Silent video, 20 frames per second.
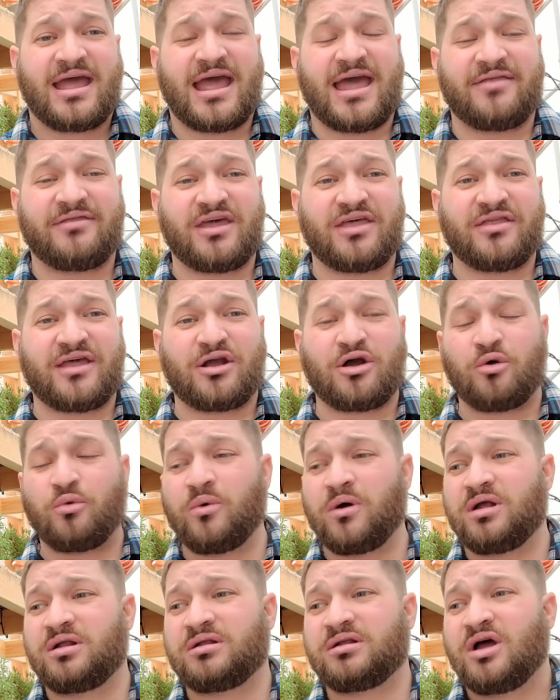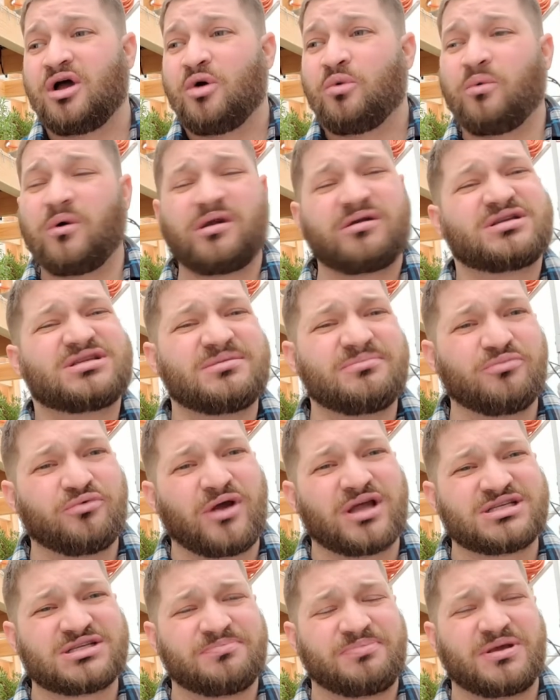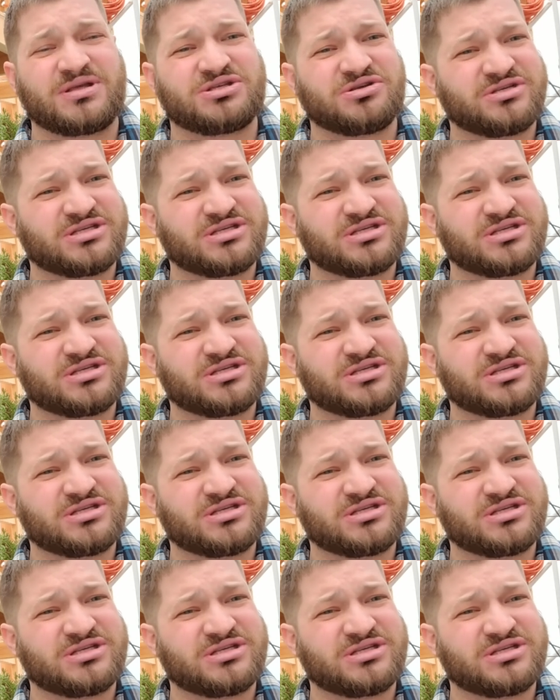And then they go, well, what are some recipes?